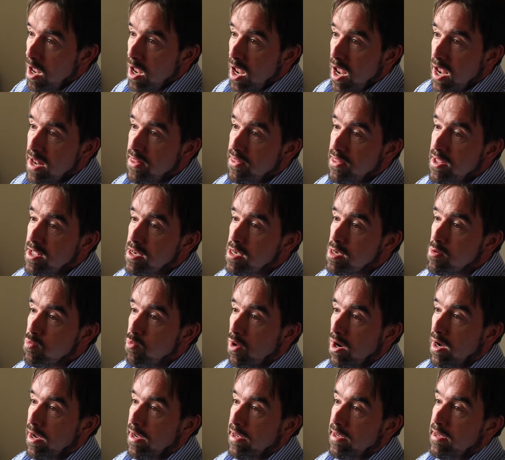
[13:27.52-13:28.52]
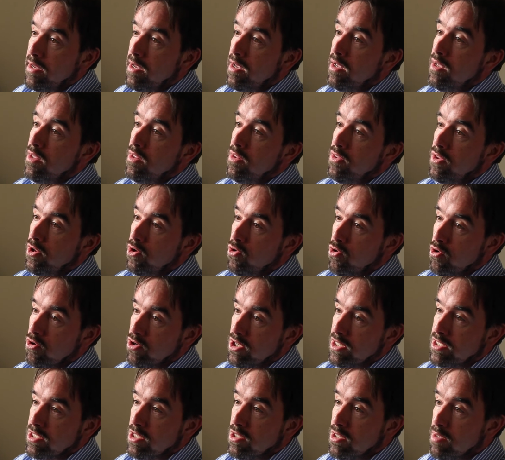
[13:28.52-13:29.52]
In this way, the
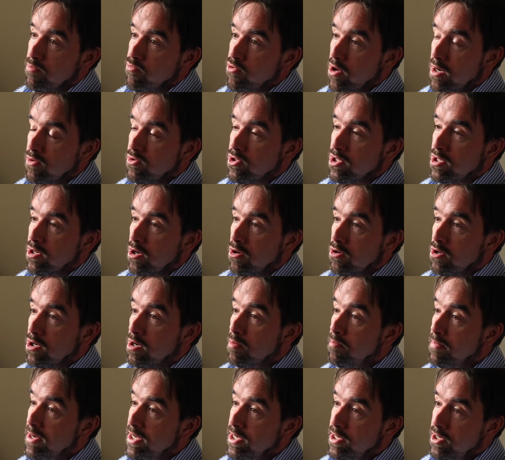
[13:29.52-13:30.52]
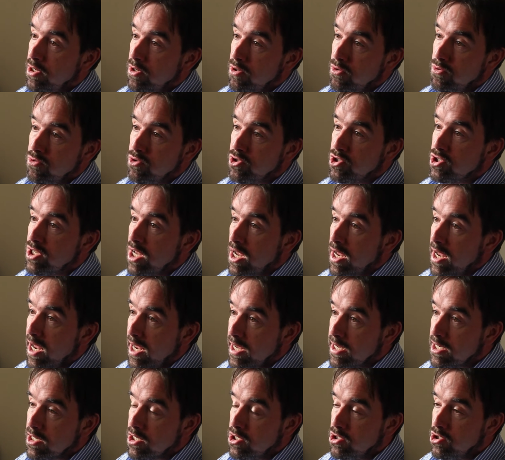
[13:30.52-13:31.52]
audit and the protocol can be used
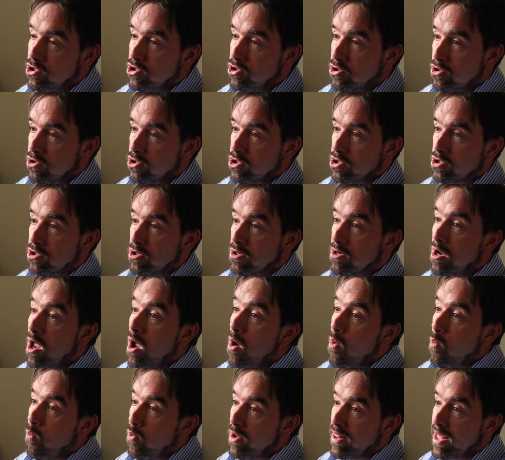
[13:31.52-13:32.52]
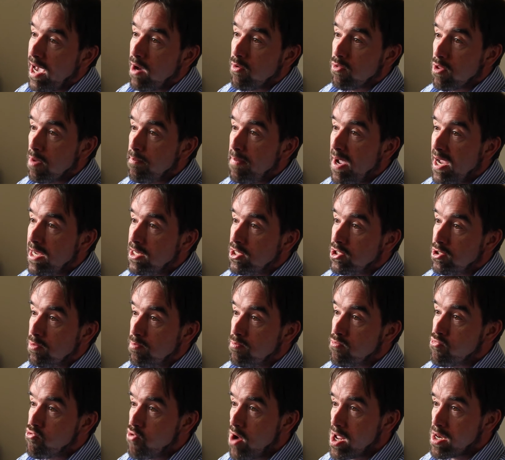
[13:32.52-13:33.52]
in conjunction without the
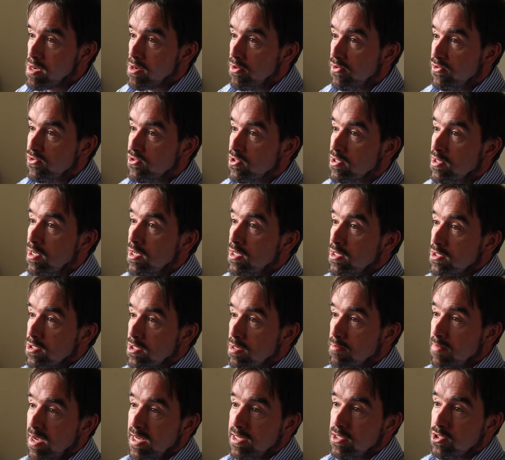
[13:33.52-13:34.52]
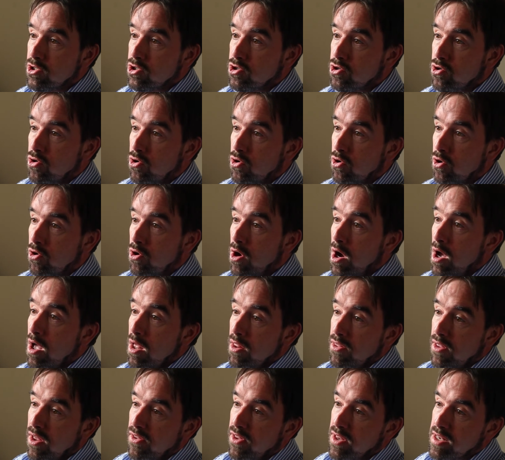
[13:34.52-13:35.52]
patient present to make sure
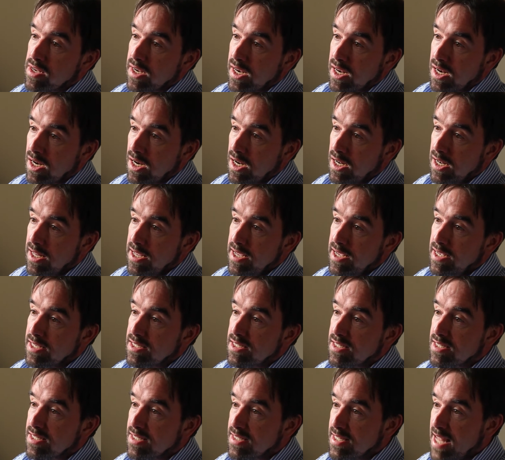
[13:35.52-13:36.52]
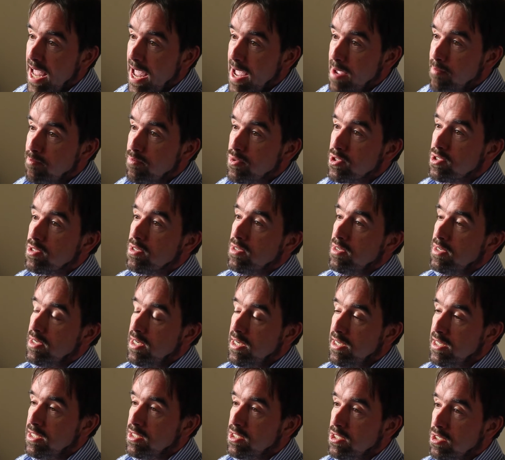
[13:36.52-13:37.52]
that the clear steps
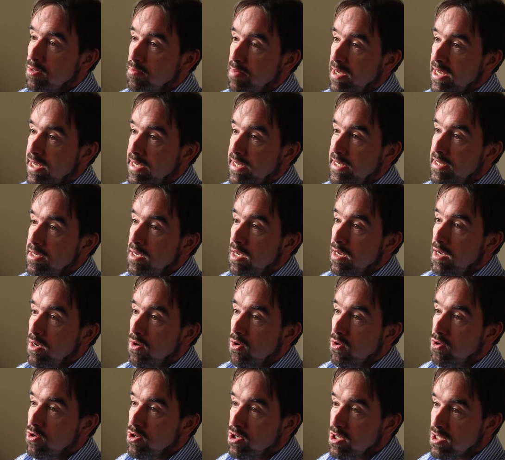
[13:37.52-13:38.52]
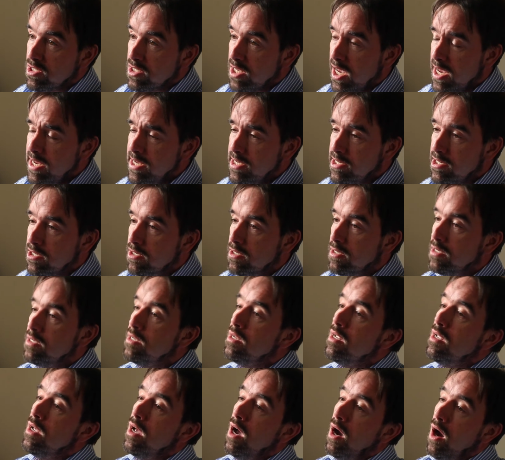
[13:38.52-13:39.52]
needed to be undertaken
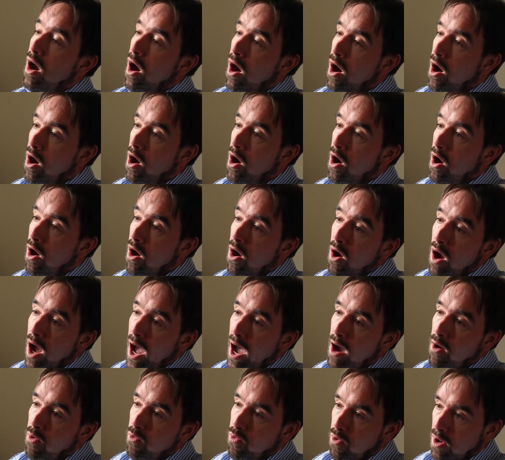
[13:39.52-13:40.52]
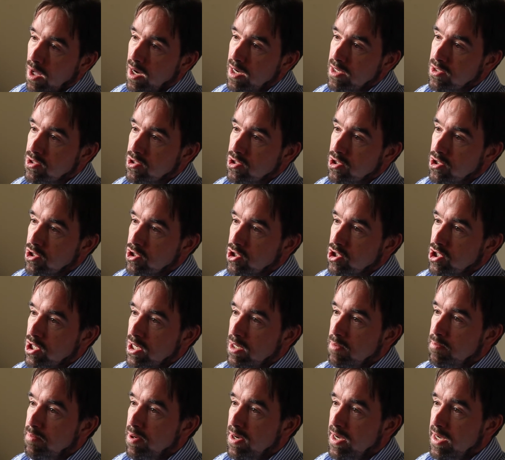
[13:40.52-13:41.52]
are outlined to the
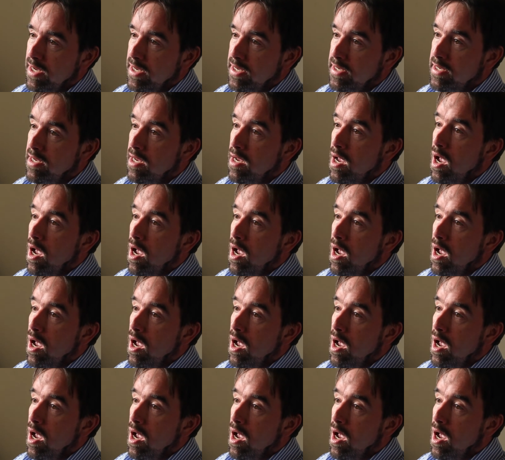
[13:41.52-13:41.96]
GP